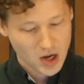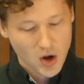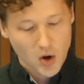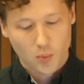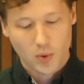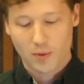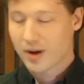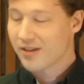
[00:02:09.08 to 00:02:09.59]

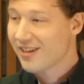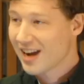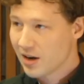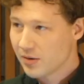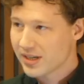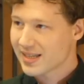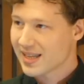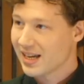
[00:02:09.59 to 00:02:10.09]
What we
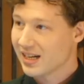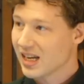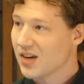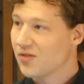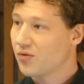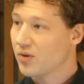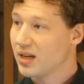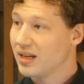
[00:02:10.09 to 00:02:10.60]
found is that
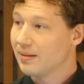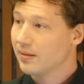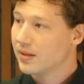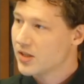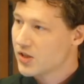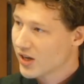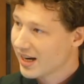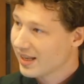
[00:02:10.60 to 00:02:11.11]
if we
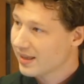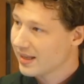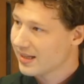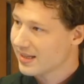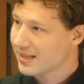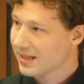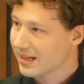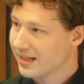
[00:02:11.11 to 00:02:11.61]
train
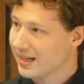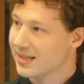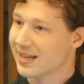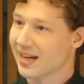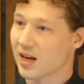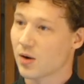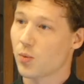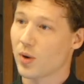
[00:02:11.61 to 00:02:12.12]
this in a
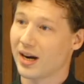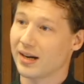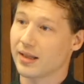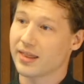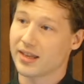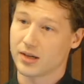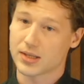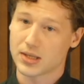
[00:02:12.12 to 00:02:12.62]
setting where
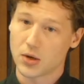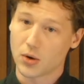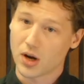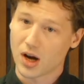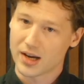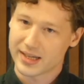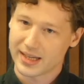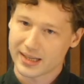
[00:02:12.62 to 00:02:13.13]
there's no
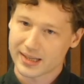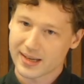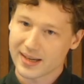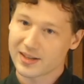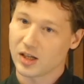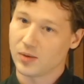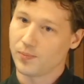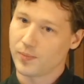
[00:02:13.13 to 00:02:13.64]
context
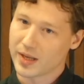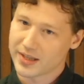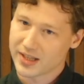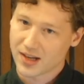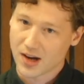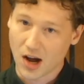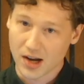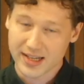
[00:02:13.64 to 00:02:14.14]
signal, but the
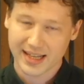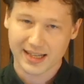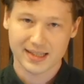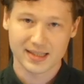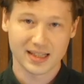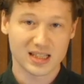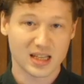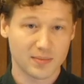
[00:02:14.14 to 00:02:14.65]
context
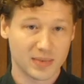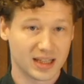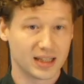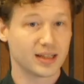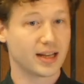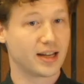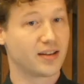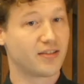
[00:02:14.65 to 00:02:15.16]
needs to be
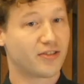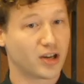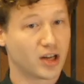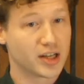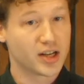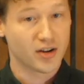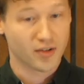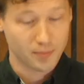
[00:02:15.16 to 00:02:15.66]

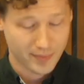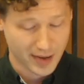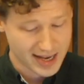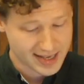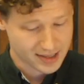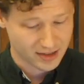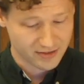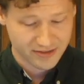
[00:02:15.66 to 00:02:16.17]
inferred
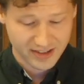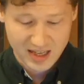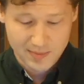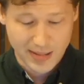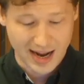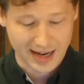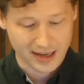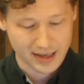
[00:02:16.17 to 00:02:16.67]
based on
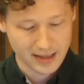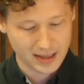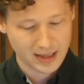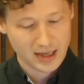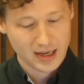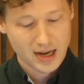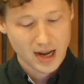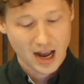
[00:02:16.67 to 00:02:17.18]
feedback
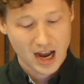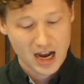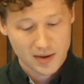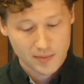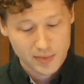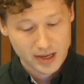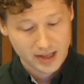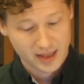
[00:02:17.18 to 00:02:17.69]

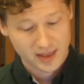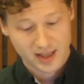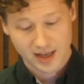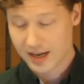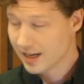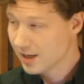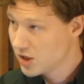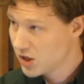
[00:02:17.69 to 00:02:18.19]

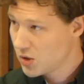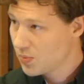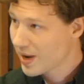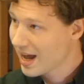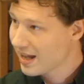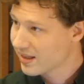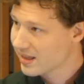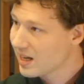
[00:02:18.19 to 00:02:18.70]
in a
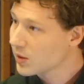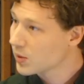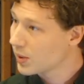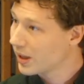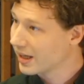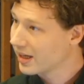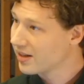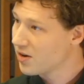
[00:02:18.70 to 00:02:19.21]
two-path network,